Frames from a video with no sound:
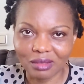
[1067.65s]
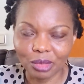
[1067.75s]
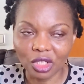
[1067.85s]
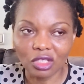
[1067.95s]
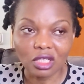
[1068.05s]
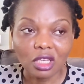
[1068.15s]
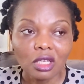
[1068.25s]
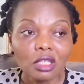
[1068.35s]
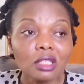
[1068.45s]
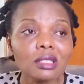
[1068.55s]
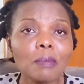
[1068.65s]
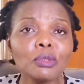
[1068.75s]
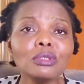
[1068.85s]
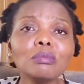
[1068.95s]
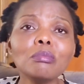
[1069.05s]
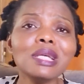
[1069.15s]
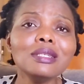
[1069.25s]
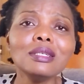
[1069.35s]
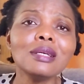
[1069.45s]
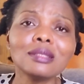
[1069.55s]
because this happened
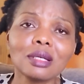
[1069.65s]
many years